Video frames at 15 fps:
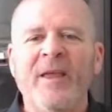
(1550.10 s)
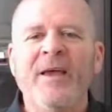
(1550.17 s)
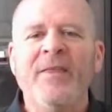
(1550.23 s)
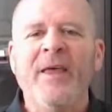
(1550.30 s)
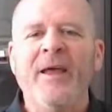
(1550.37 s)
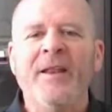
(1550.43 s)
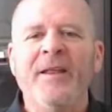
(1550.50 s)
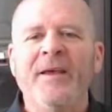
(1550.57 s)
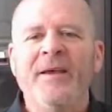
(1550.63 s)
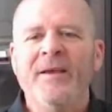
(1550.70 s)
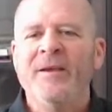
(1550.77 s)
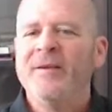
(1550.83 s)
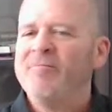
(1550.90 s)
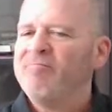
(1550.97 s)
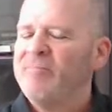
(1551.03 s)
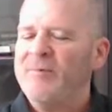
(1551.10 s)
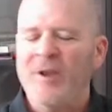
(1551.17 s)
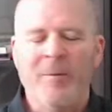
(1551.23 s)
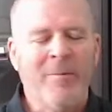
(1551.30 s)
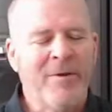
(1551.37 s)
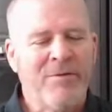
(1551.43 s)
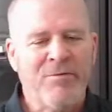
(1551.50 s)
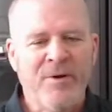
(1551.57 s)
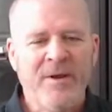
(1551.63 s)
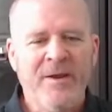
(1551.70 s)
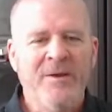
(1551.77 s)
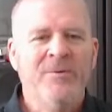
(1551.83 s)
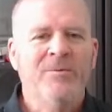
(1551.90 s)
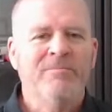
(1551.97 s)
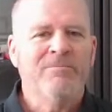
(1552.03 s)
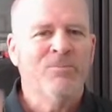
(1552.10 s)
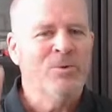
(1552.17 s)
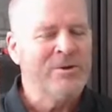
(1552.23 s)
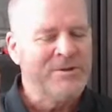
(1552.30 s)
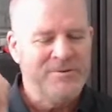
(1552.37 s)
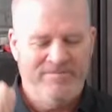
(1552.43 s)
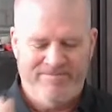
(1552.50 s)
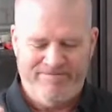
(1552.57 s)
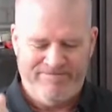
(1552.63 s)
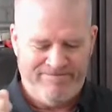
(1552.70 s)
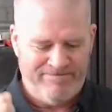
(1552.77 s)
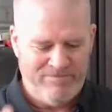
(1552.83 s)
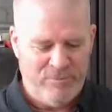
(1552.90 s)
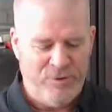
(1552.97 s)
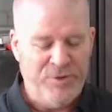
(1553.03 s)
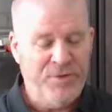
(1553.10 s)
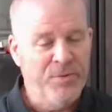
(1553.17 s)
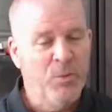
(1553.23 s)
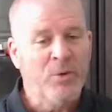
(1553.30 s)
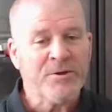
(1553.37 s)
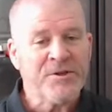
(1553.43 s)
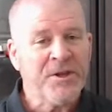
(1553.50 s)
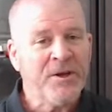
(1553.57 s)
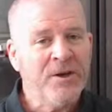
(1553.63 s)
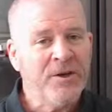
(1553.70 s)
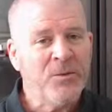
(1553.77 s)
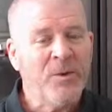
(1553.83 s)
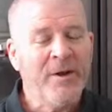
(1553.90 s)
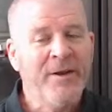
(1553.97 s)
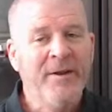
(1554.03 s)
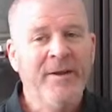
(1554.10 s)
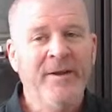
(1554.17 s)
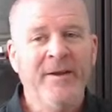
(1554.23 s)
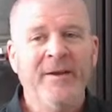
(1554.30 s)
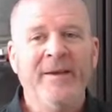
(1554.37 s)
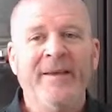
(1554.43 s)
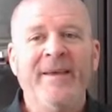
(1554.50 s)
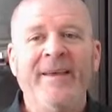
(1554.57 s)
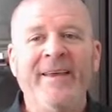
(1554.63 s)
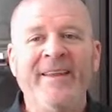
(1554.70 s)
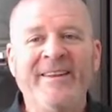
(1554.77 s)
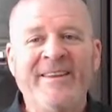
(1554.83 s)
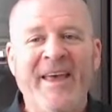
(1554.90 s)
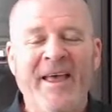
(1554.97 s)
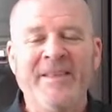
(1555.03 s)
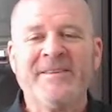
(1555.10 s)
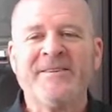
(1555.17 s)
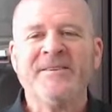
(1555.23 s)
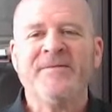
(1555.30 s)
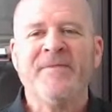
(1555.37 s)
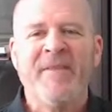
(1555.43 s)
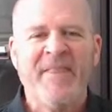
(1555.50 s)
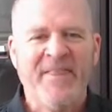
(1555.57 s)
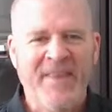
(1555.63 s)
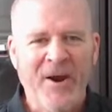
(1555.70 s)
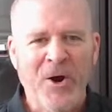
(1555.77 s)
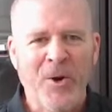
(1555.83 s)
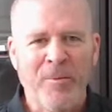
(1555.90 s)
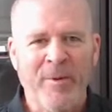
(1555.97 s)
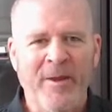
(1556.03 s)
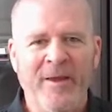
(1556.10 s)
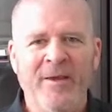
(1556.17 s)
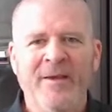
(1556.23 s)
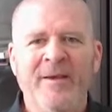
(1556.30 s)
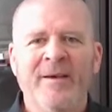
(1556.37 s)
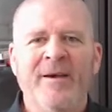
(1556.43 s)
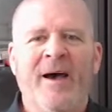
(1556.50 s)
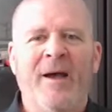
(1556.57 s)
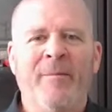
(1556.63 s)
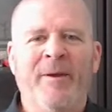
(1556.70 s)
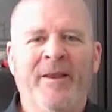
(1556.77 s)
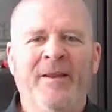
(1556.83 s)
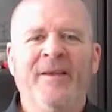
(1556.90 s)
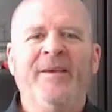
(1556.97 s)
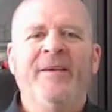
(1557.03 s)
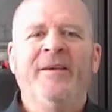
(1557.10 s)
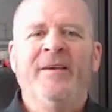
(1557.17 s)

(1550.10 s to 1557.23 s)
and then number three was the good one, intensive therapy. I mean,